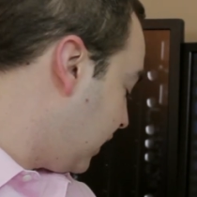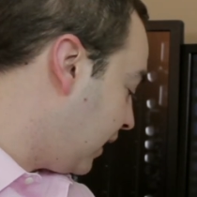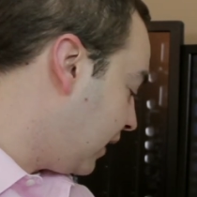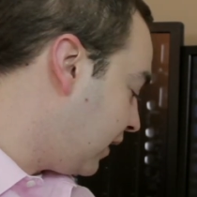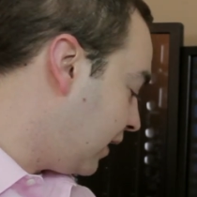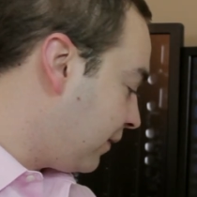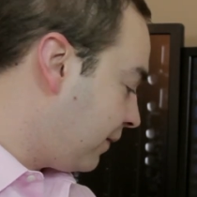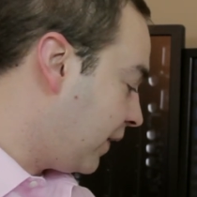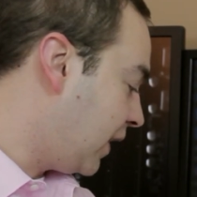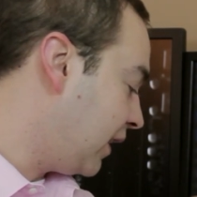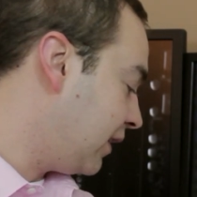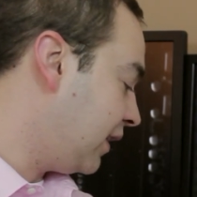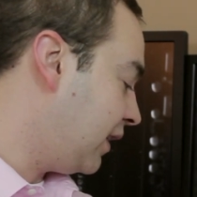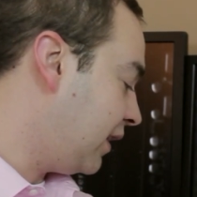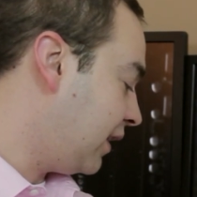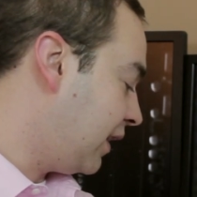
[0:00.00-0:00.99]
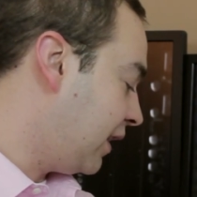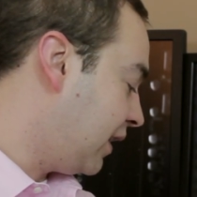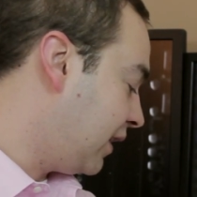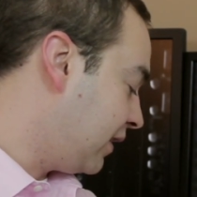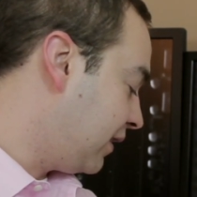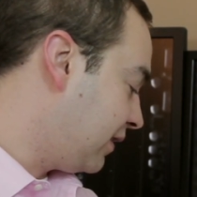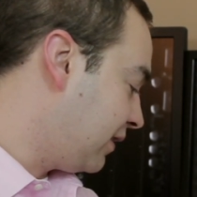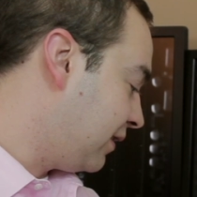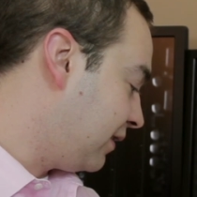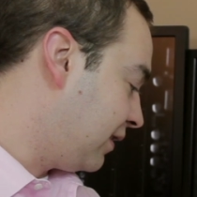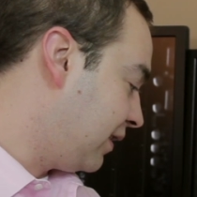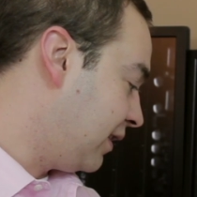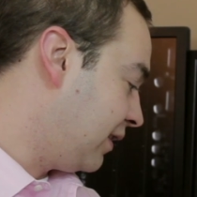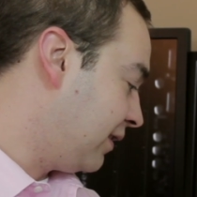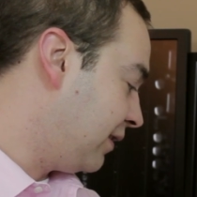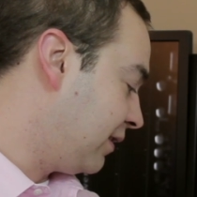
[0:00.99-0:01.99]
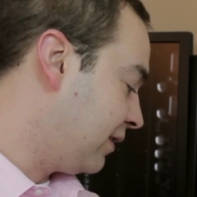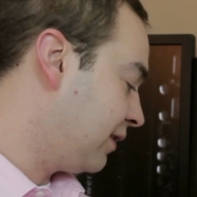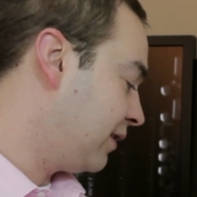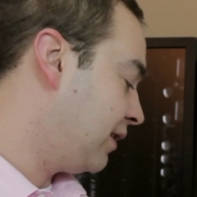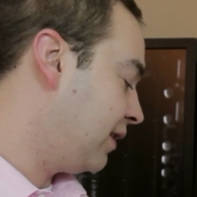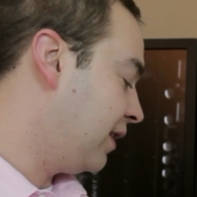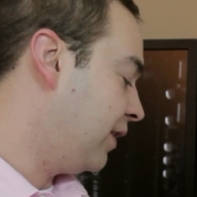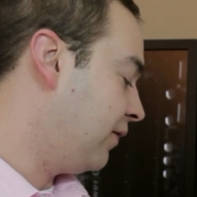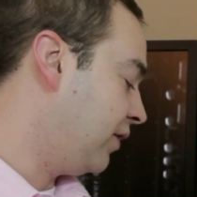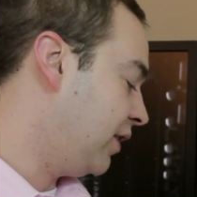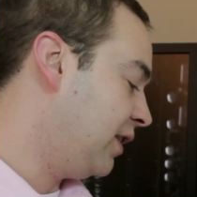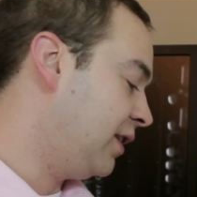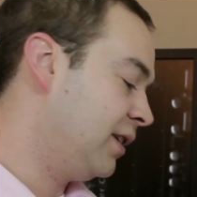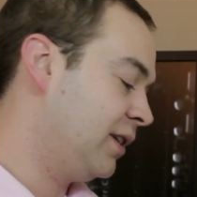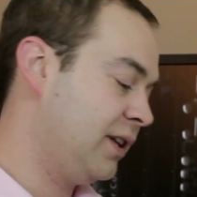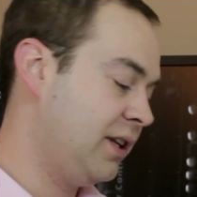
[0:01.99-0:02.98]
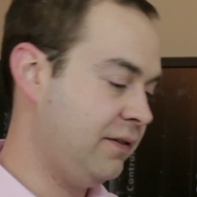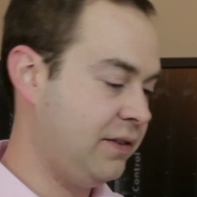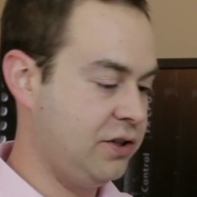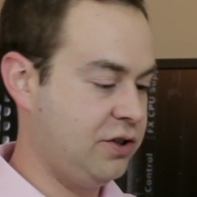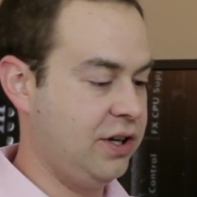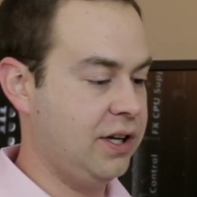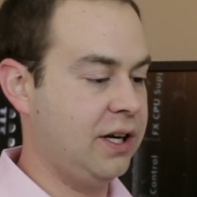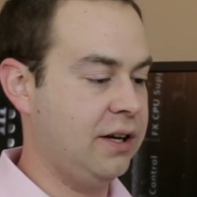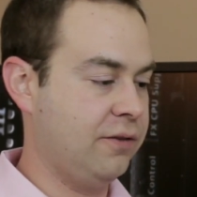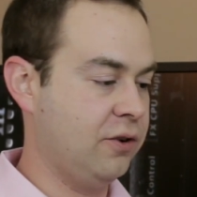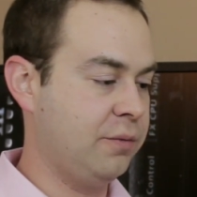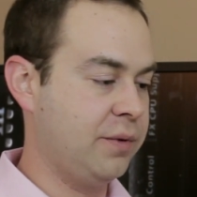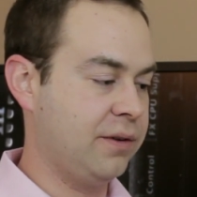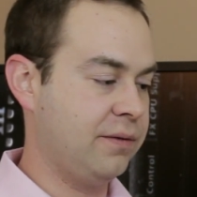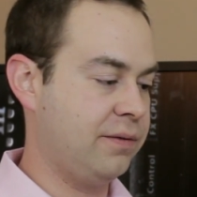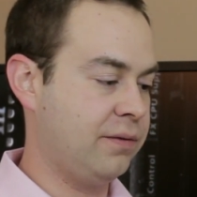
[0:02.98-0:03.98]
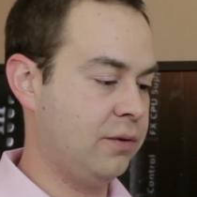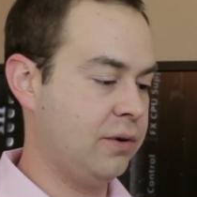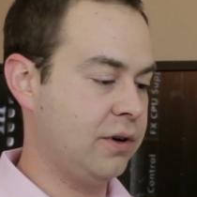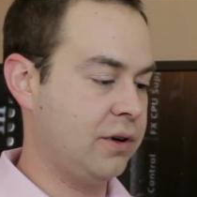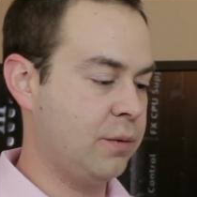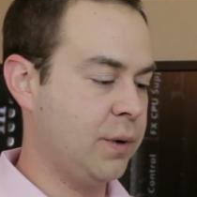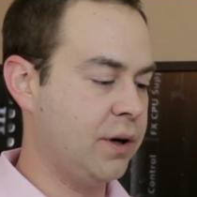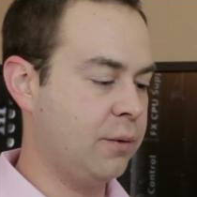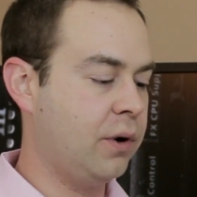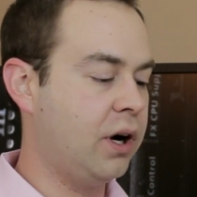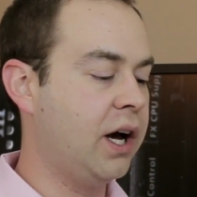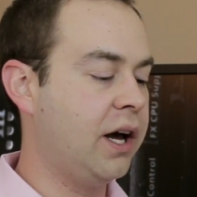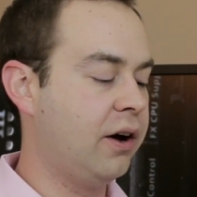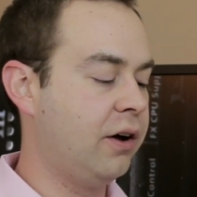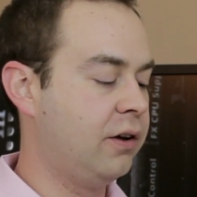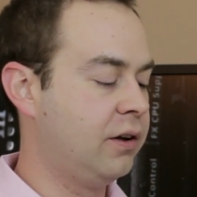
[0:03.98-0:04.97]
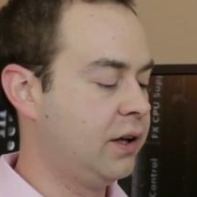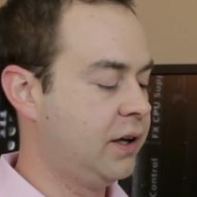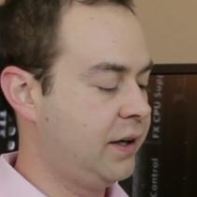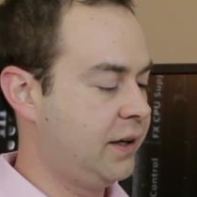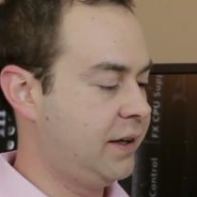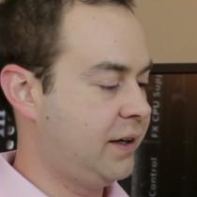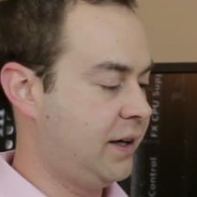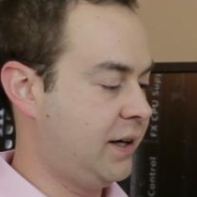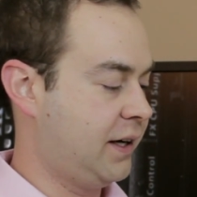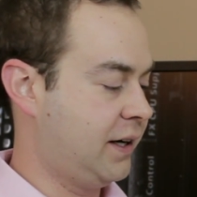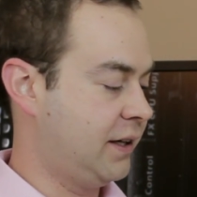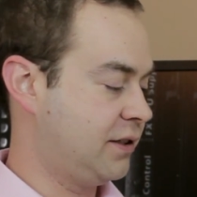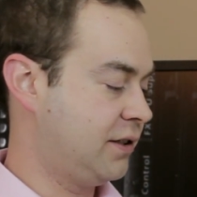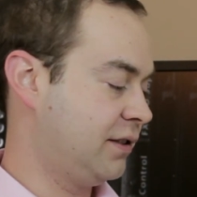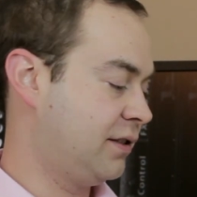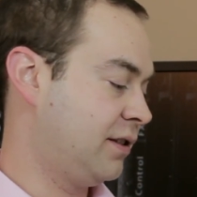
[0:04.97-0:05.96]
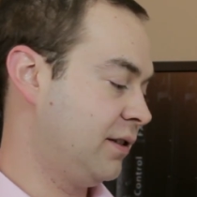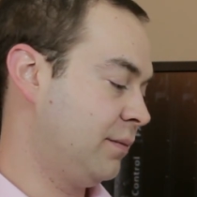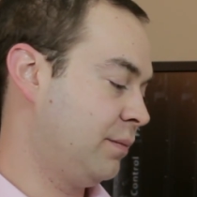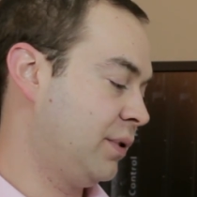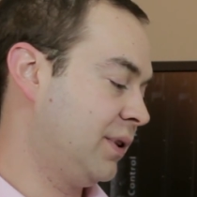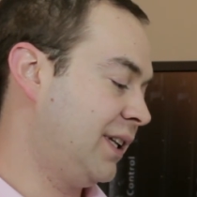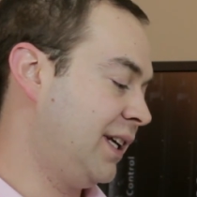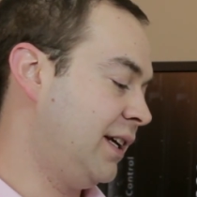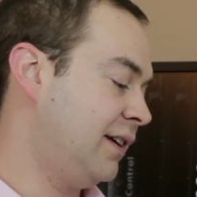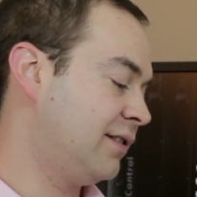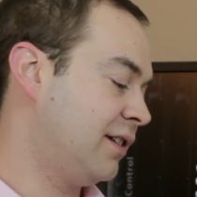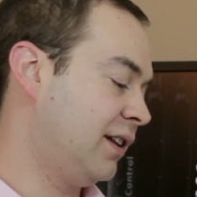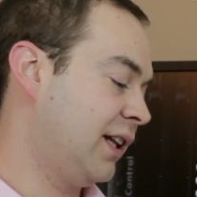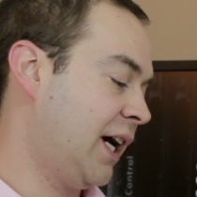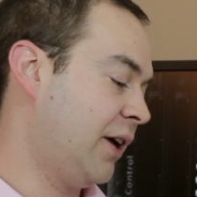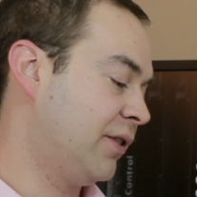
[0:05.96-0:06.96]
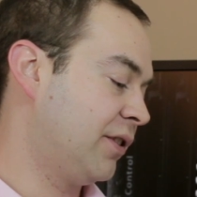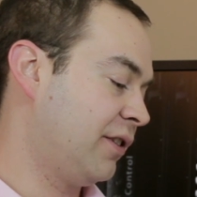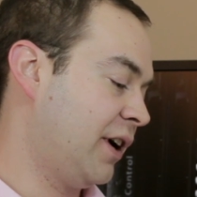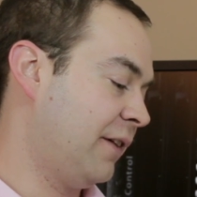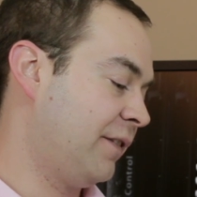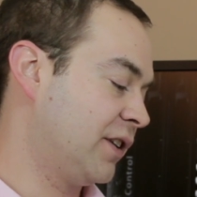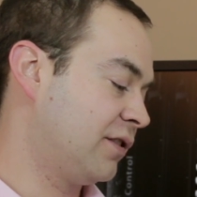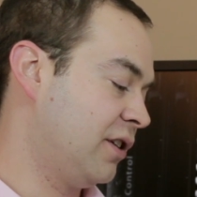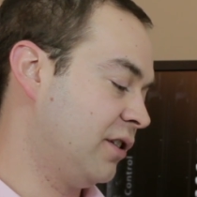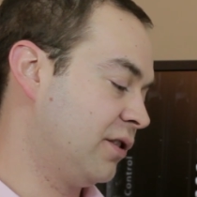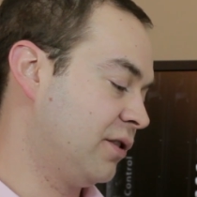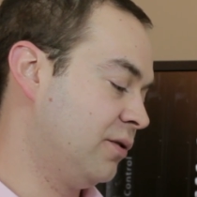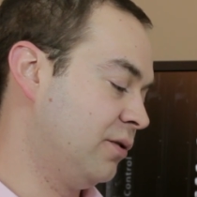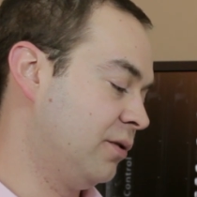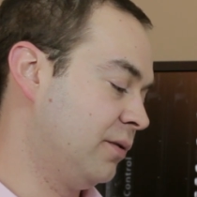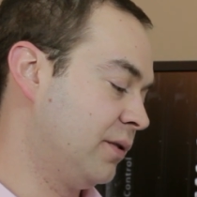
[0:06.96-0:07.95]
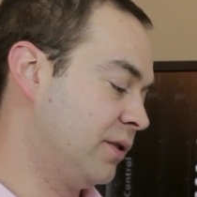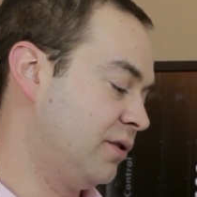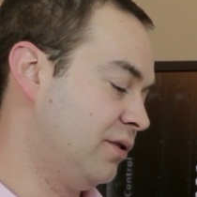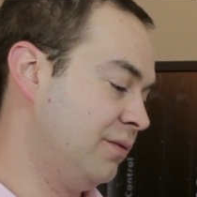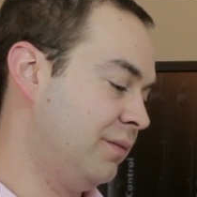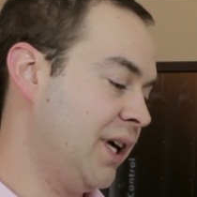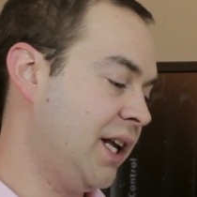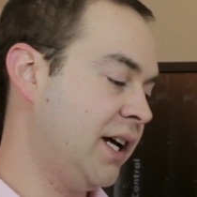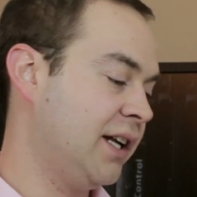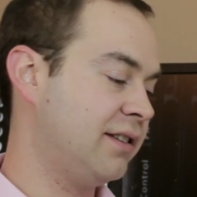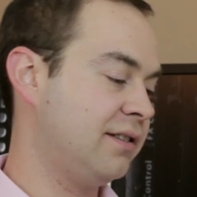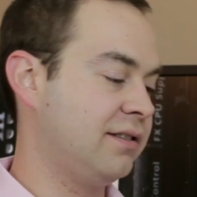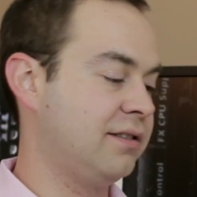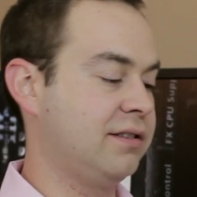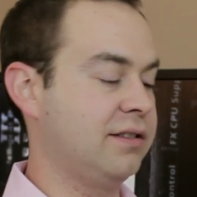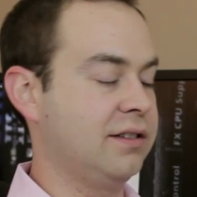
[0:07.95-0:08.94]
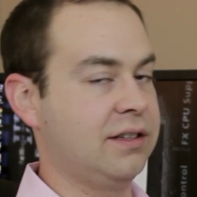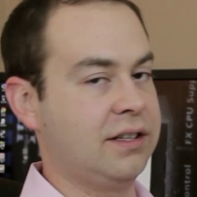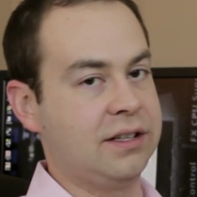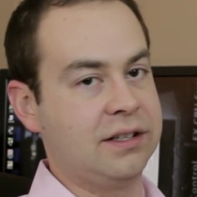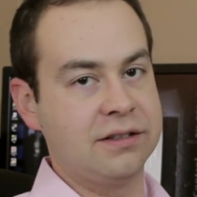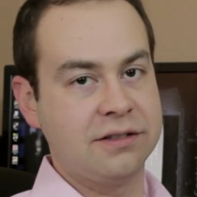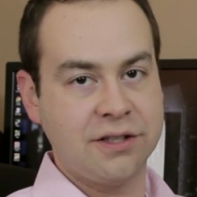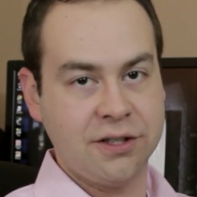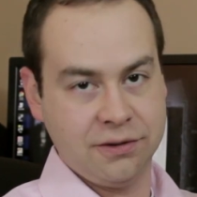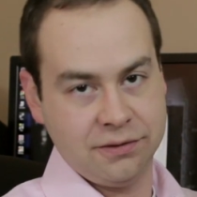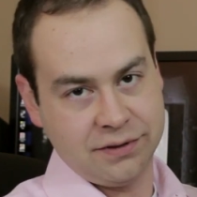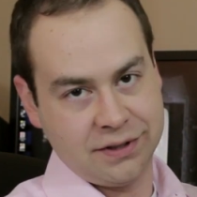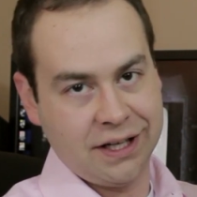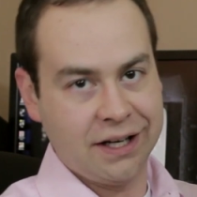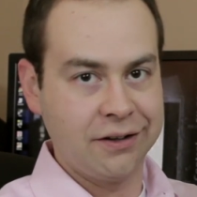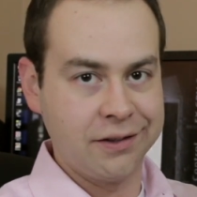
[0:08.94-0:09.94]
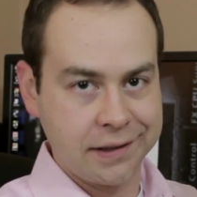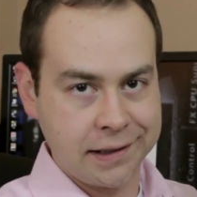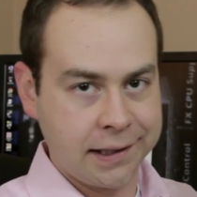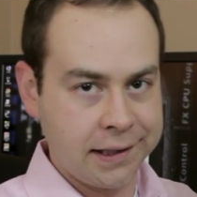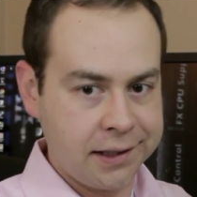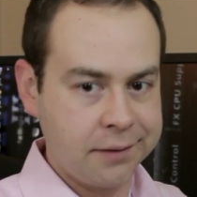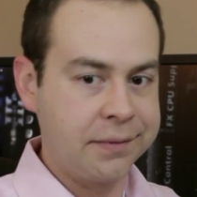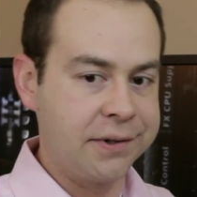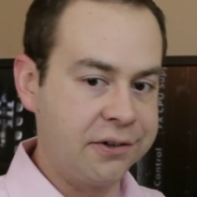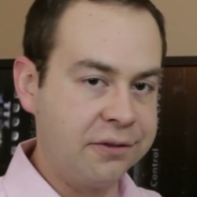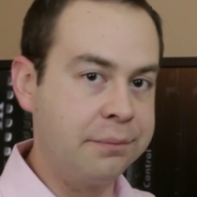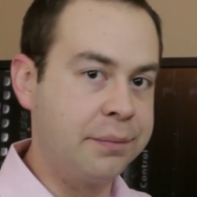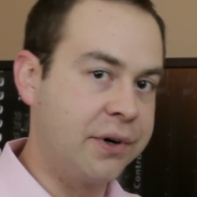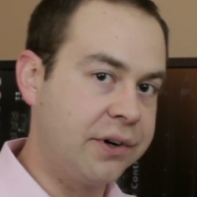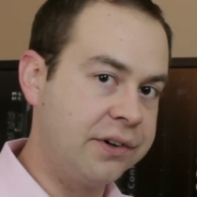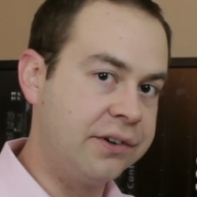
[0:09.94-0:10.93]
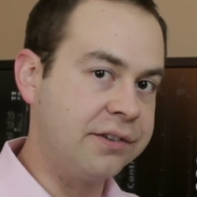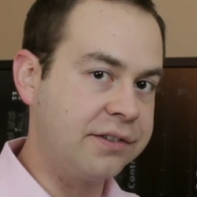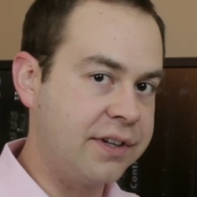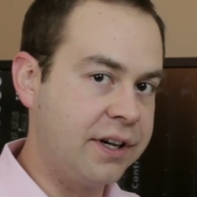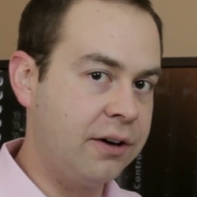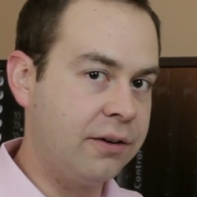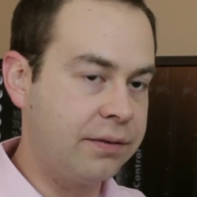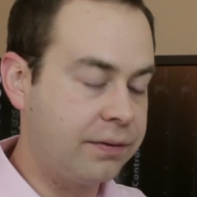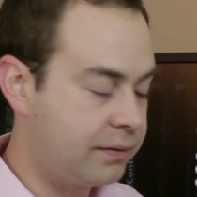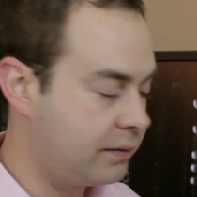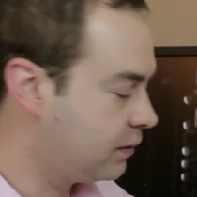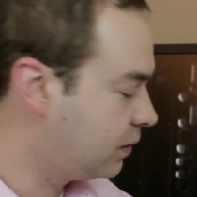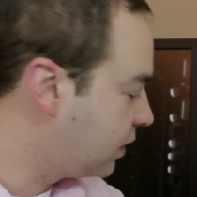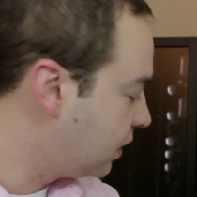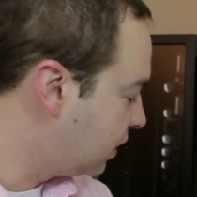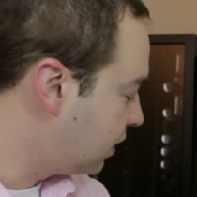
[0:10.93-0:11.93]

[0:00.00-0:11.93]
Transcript: And then finally, this is in every EVGA I've opened for quite a while. Just please allow the graphics card to cool for 2 minutes, and then it shows how to hook it up. Don't burn yourself.